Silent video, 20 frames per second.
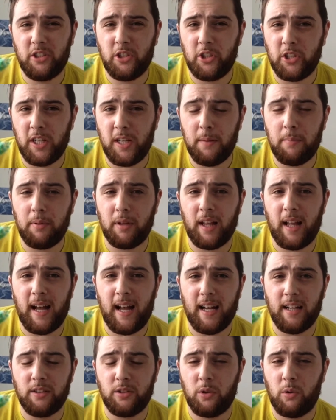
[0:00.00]

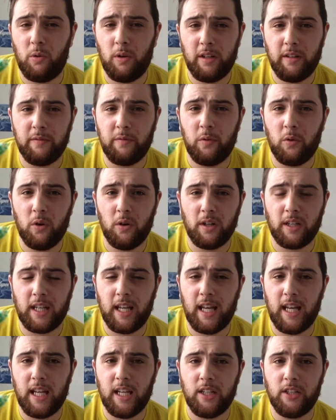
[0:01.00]
G-Plat 24
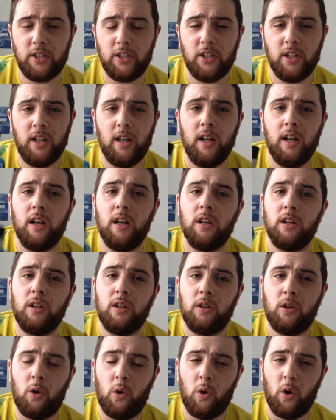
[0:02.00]
gauge
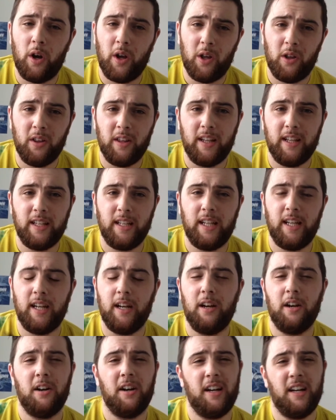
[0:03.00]
coil in
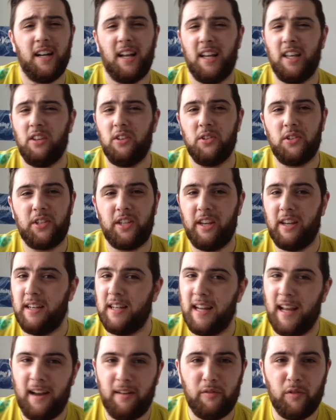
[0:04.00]
here, and I used to
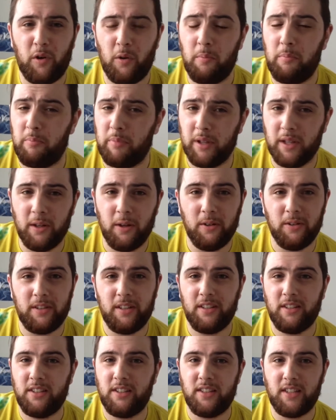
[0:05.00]
never build
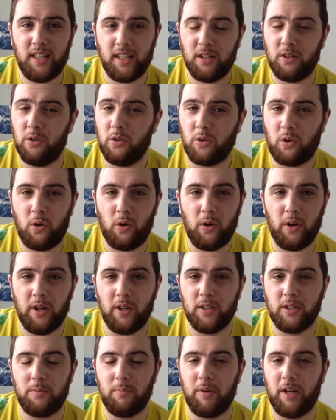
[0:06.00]
single
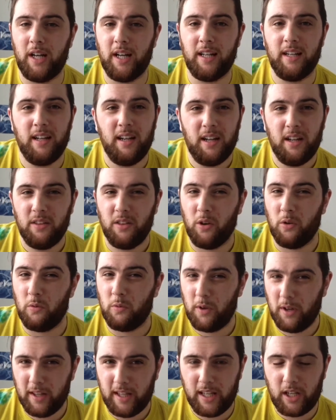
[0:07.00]
coils, but they're
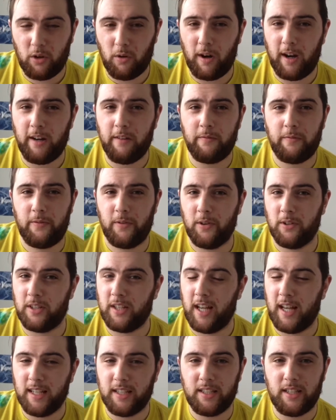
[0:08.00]
really great for
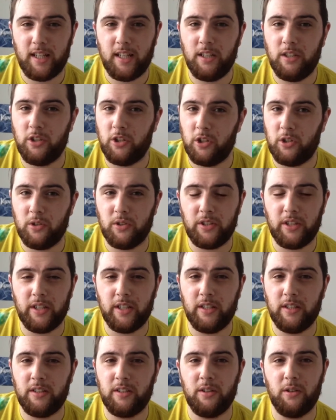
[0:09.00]
testing
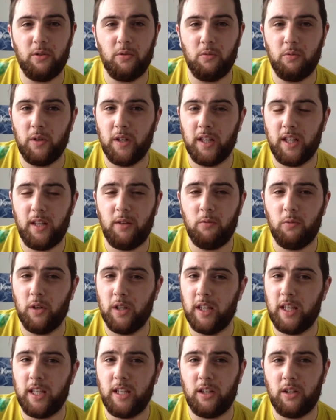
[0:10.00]
juices. They're really,
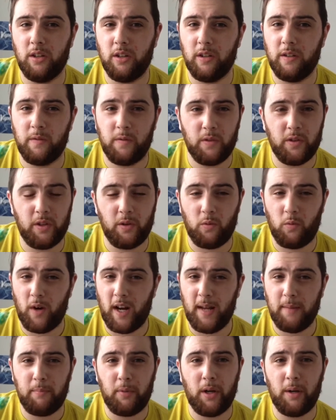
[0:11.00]
really good for the
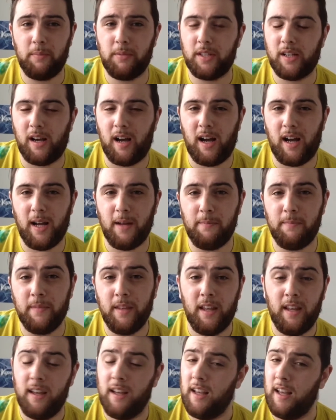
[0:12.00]
ramp up time.
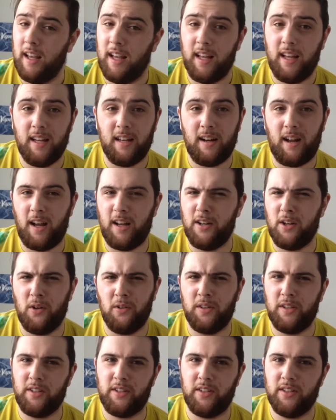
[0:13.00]
And I know
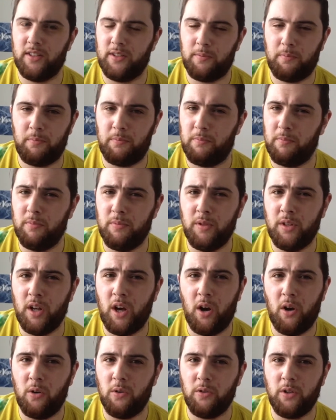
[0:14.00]
this is
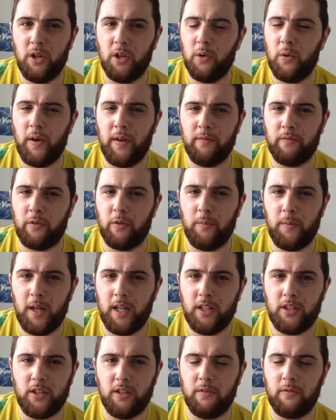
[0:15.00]
no new
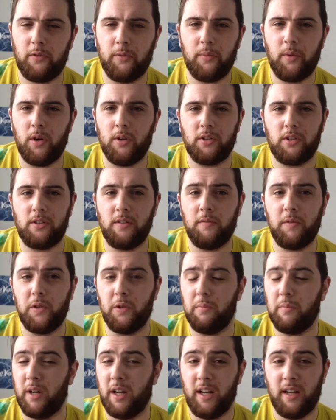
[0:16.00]
information for most of
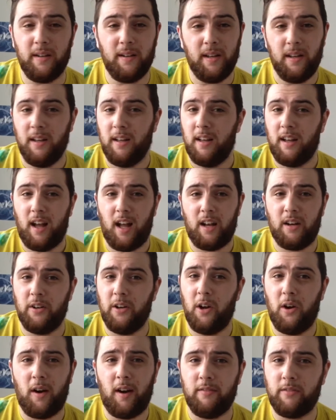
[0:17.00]
you, but I don't
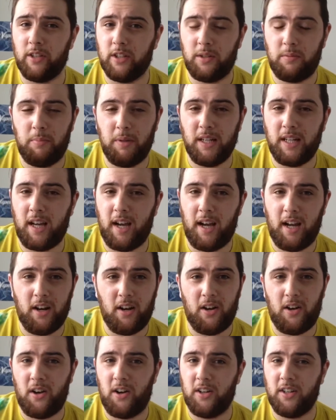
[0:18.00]
know, I've just been kind
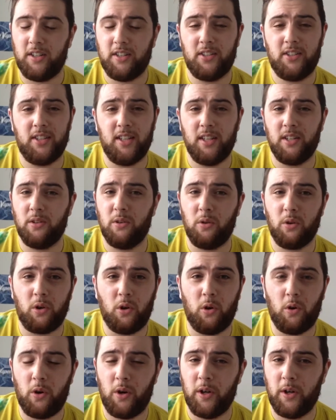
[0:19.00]
of on a single
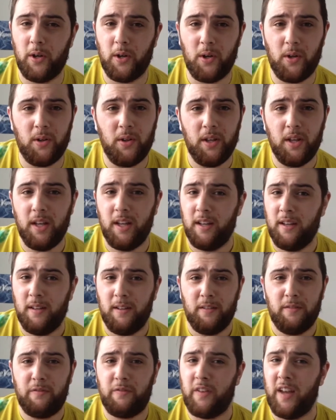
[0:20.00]
coil
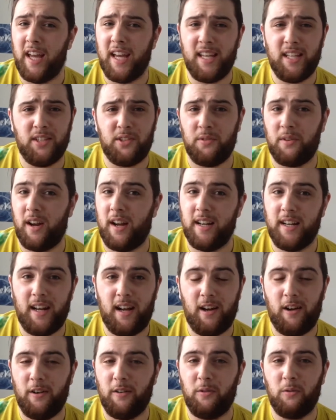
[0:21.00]
phase right
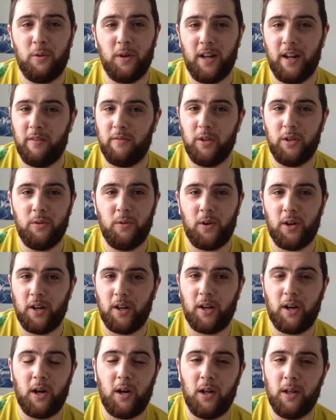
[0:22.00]
now, whatever you want to
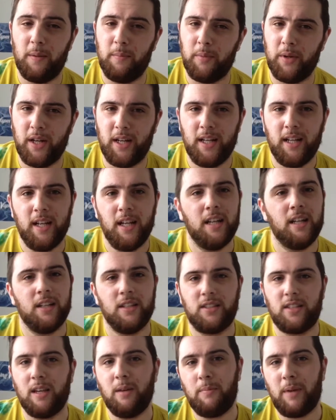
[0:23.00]
call it. But
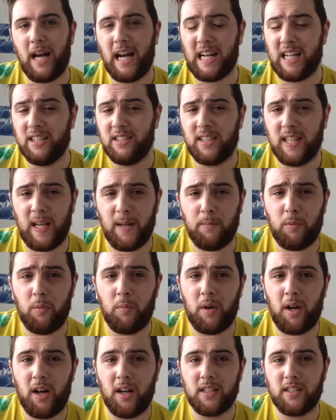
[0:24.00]
let's get back to
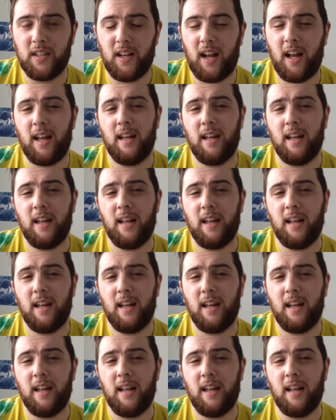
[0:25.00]
Zamplebox.